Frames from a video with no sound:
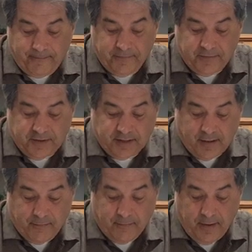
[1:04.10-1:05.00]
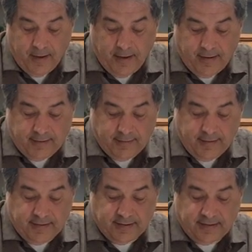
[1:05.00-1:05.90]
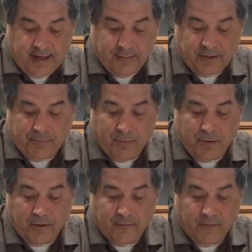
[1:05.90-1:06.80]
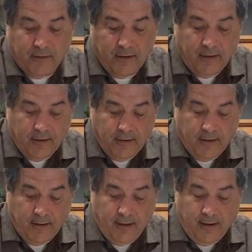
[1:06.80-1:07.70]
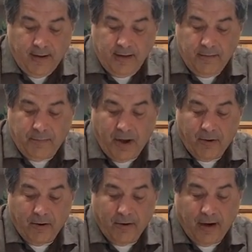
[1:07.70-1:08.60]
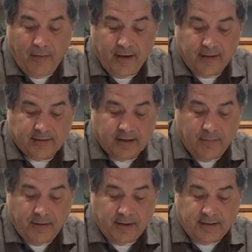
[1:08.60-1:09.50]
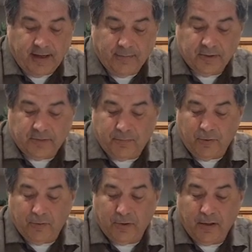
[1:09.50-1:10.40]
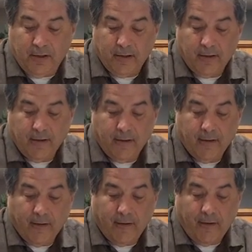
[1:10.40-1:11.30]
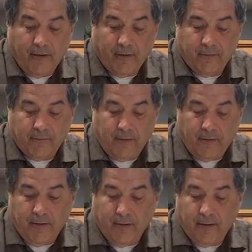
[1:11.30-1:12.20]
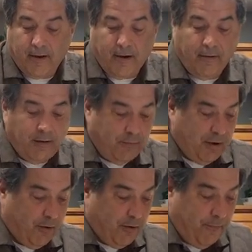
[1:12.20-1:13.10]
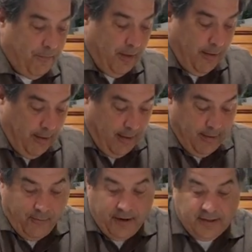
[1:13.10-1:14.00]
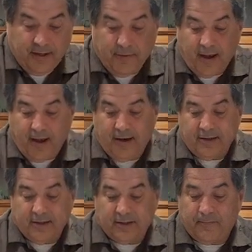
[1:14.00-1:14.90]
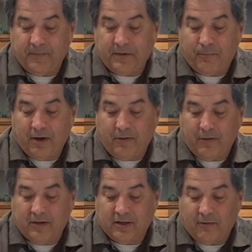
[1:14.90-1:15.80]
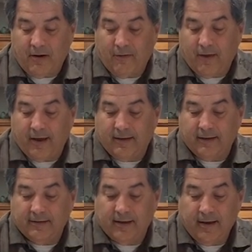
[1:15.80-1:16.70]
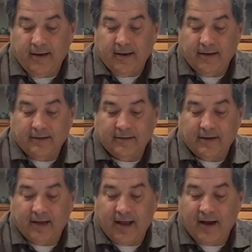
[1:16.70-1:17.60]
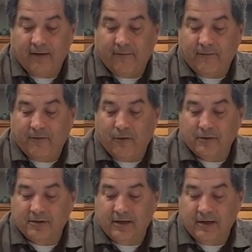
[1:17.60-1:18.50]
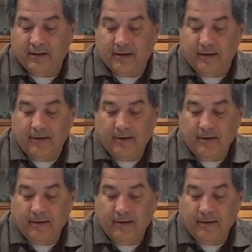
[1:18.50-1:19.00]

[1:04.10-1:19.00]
this is a tablespoon of onion powder, and then it's going to be a tablespoon of garlic powder. And the reason I'm kind of just sprinkling this around like this is so that it kind of flows into the